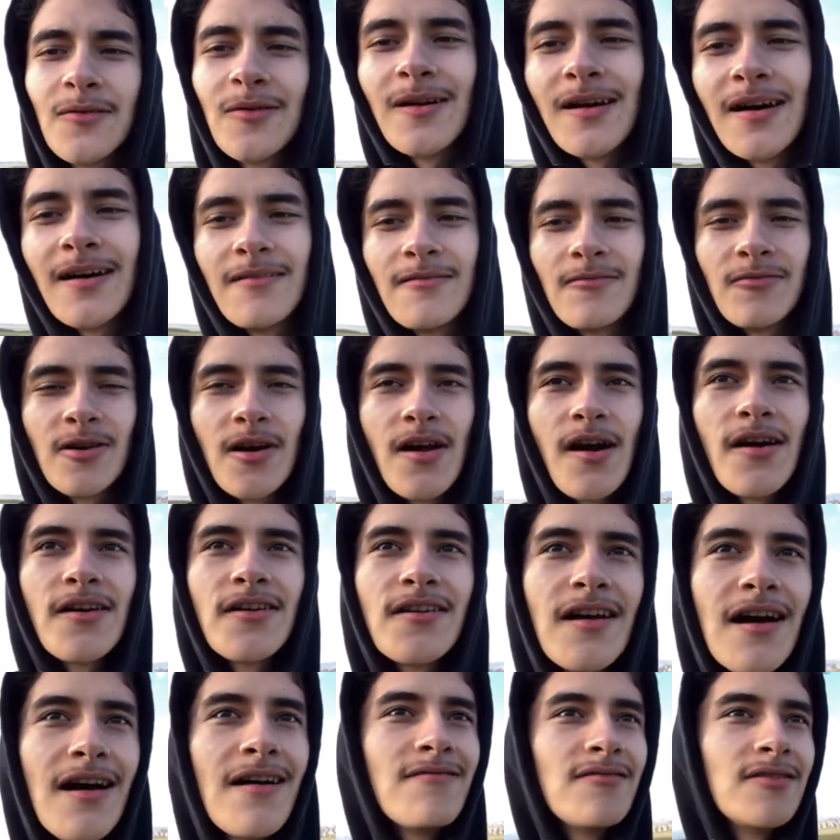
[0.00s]
we're out here
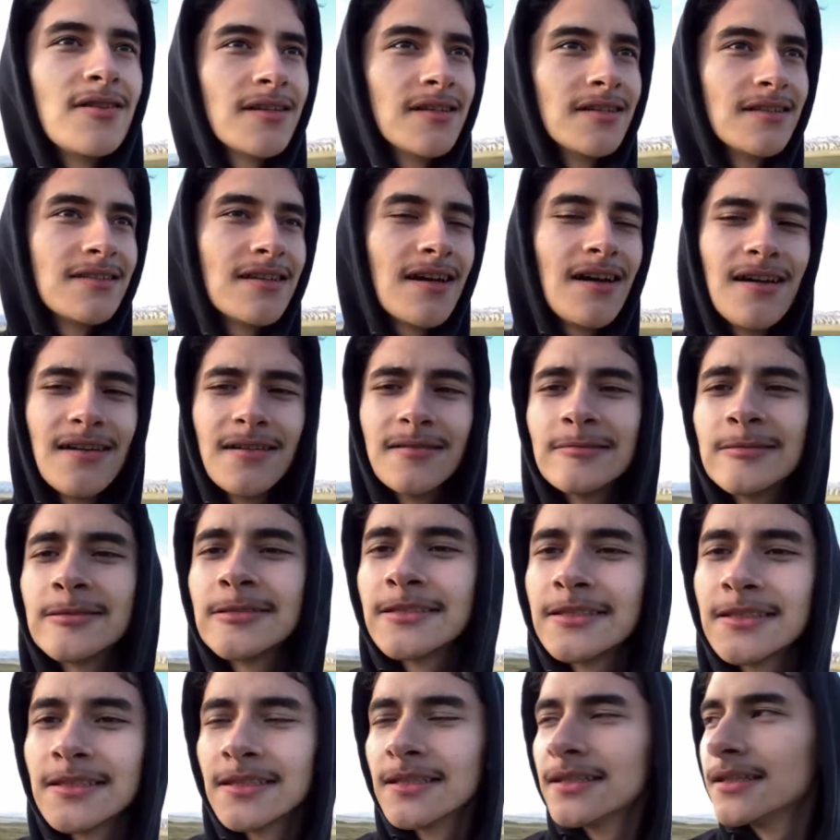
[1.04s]
having a good time.
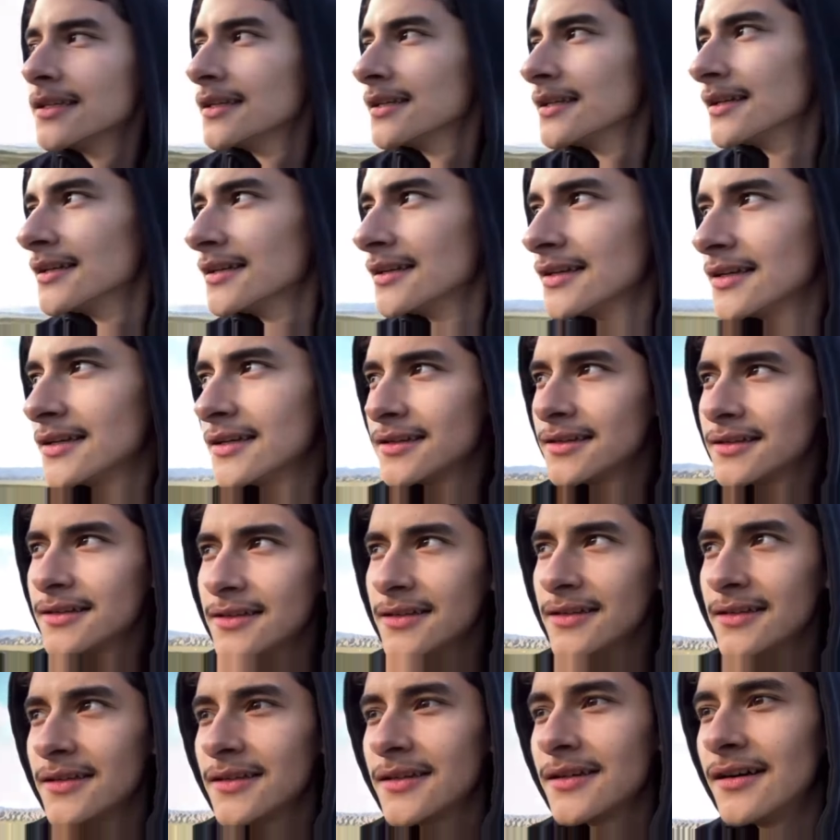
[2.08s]

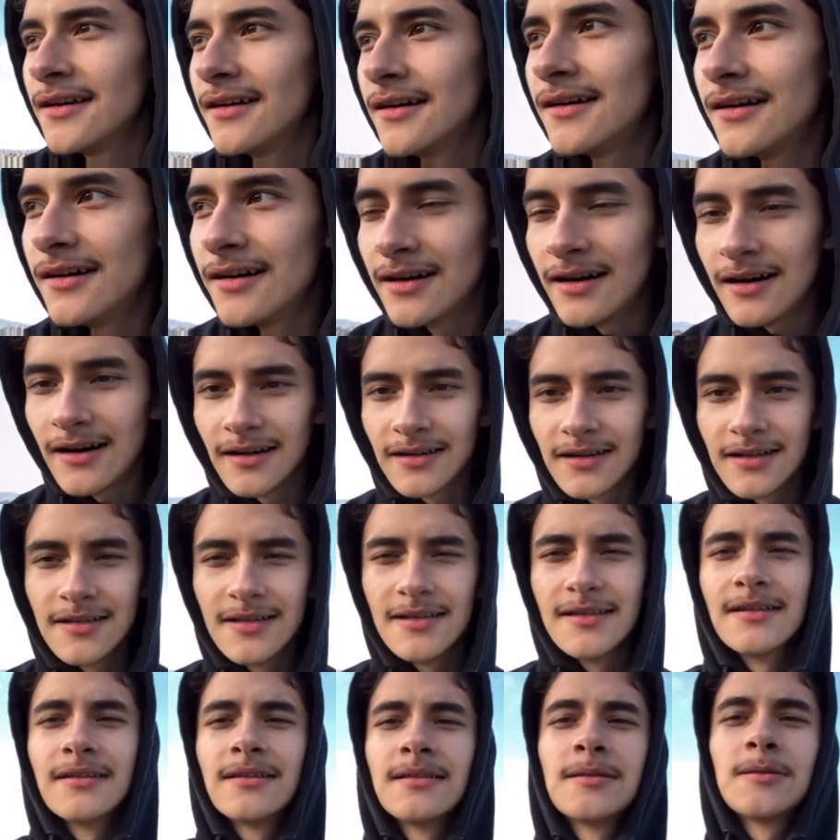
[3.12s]

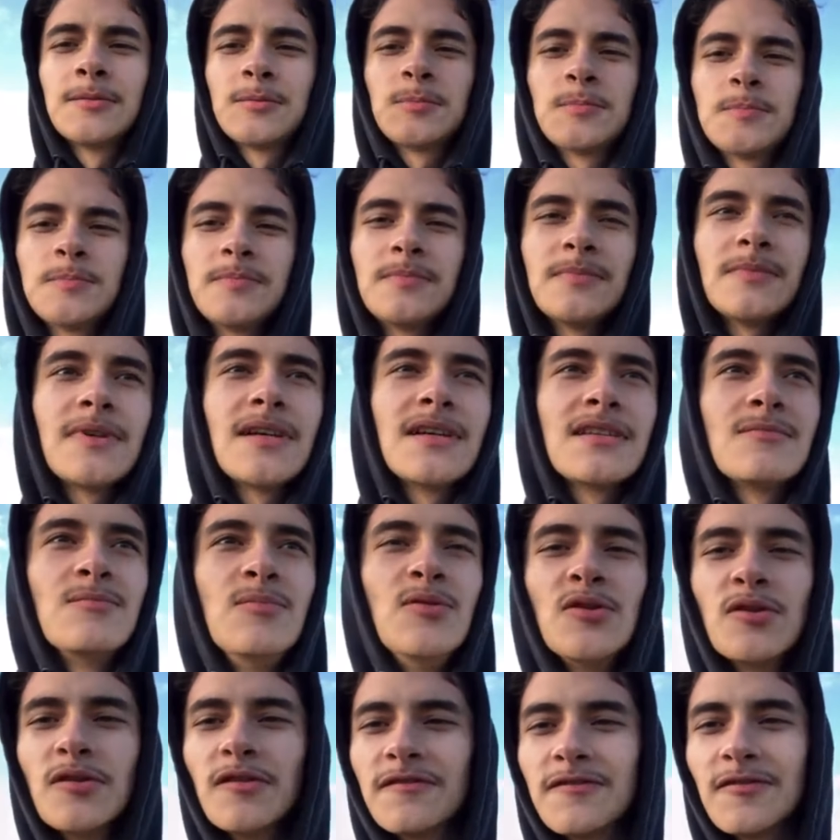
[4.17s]
Honey, it's
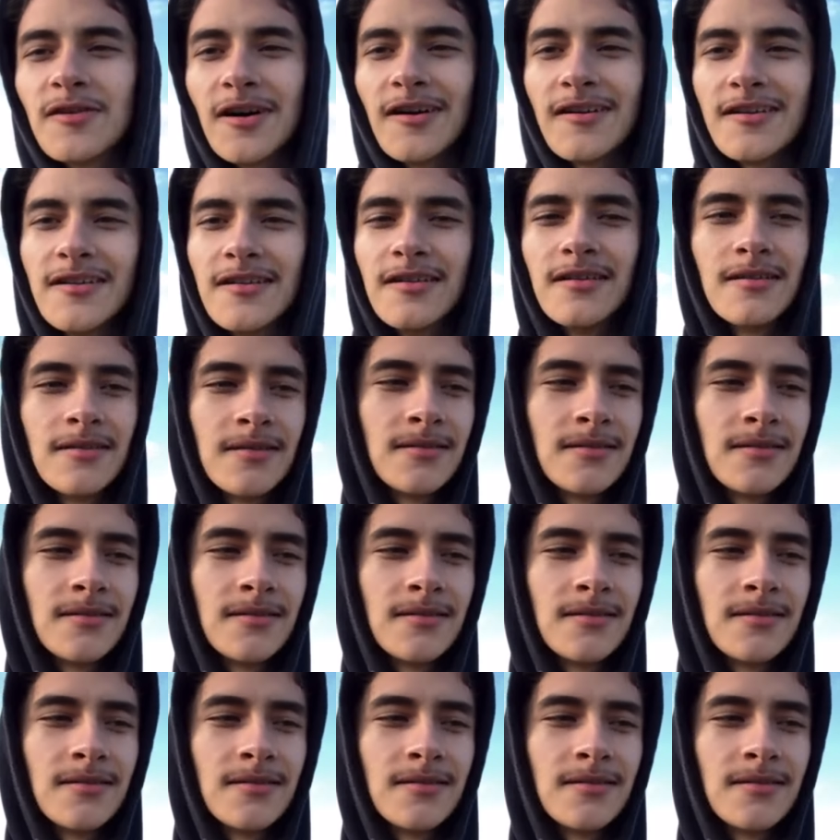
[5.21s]
beautiful out here.